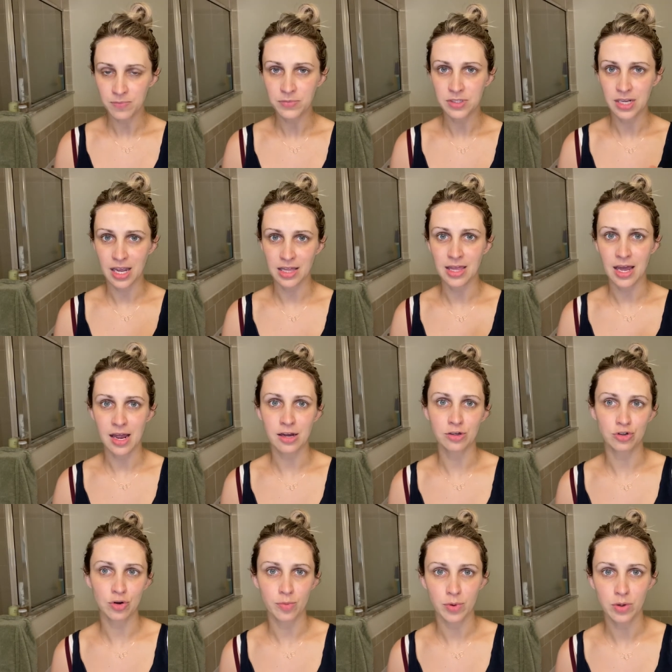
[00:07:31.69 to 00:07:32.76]
to get that
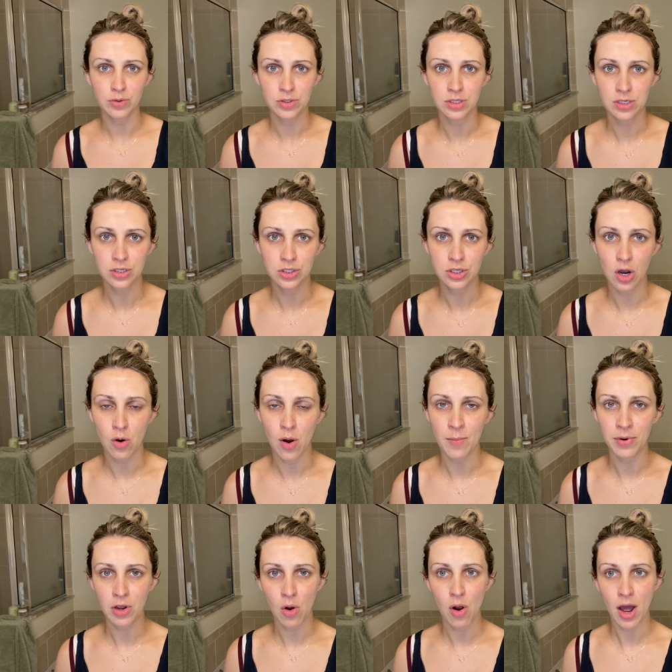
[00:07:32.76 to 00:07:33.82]
extra boost. So I'm
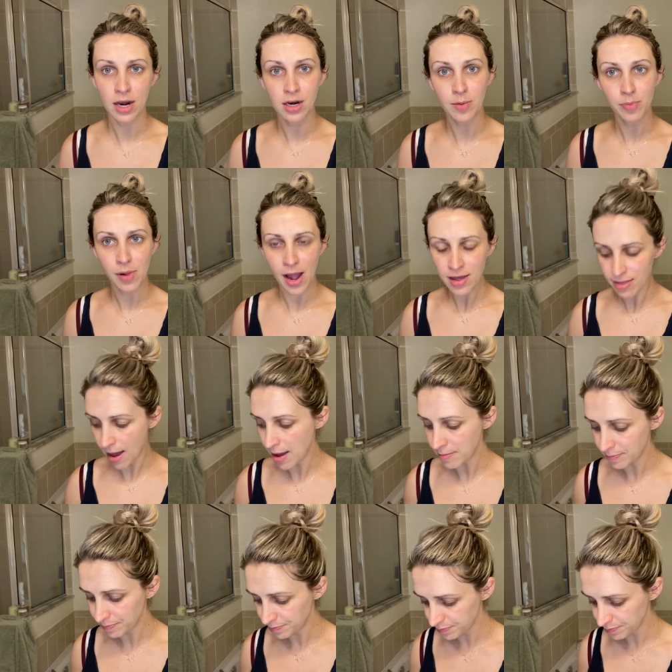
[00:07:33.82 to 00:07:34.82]
gonna go ahead and apply that.